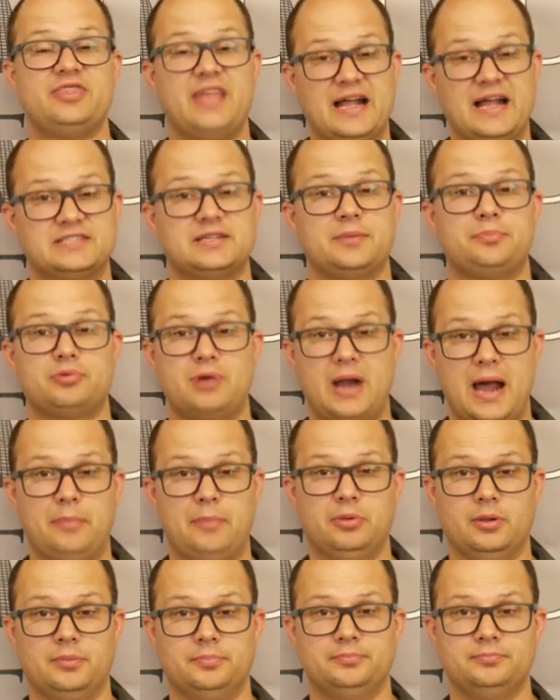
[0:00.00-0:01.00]
that's a
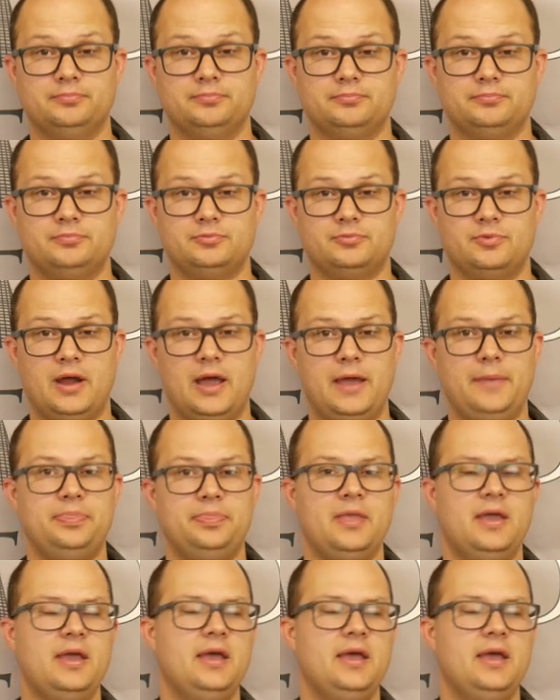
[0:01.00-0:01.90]
problem, right?